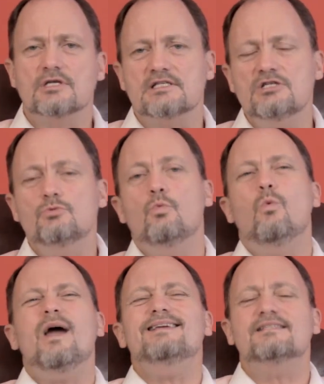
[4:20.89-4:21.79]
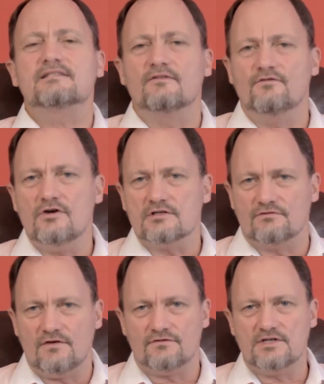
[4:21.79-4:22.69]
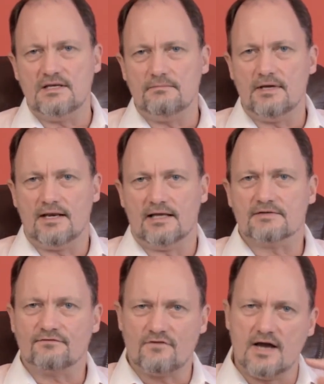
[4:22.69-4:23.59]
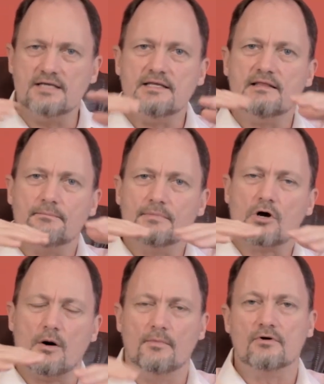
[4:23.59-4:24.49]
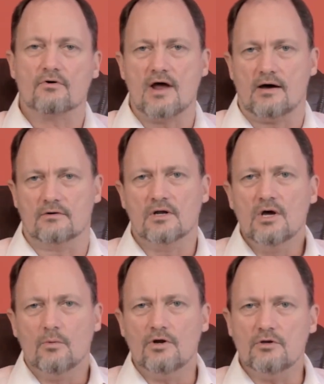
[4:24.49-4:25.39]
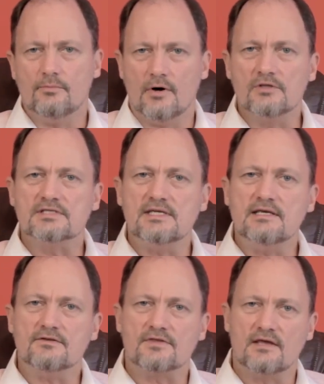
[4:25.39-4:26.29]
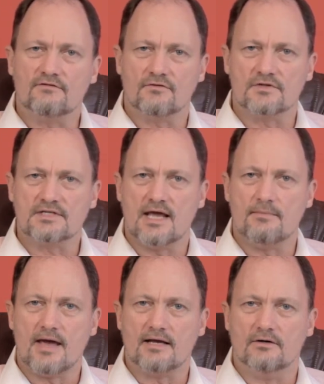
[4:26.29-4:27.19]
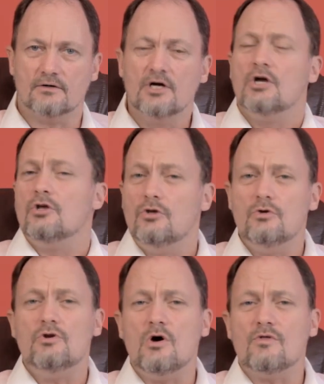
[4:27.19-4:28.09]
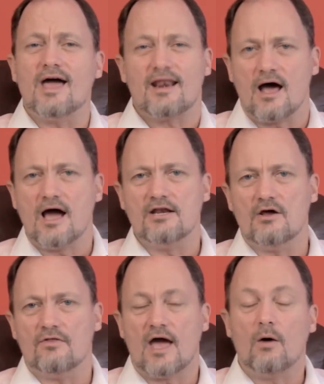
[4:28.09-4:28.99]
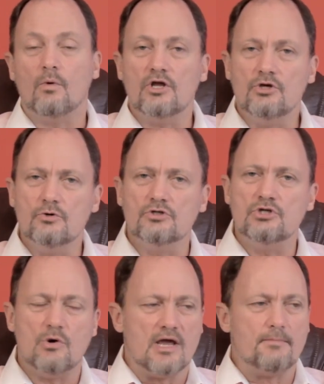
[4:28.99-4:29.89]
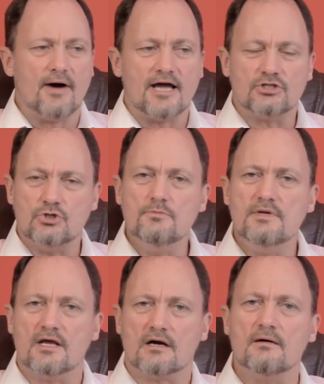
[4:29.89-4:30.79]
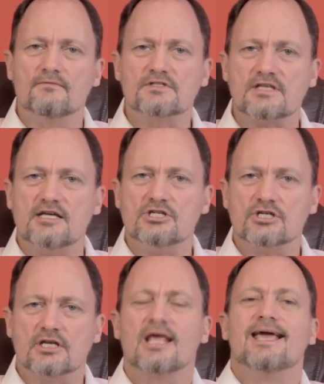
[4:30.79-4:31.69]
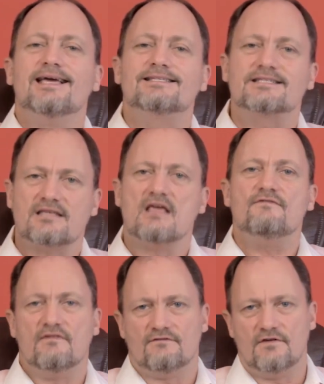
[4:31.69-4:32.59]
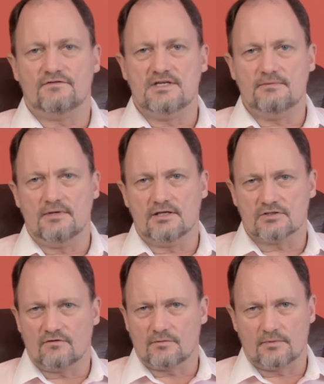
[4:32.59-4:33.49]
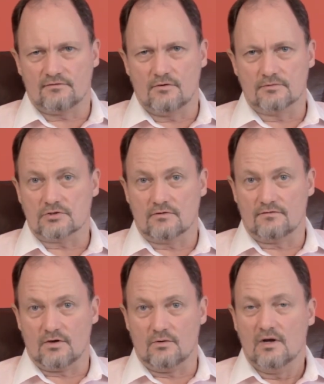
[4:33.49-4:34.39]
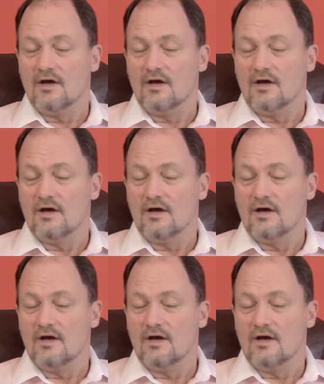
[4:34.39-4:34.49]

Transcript: you waste the first 15 minutes finding the common ground where you're both seeing the thing from the same angle. You know that, I know that. What you're doing by a 2-minute conversation is saving 15 minutes of a performance review.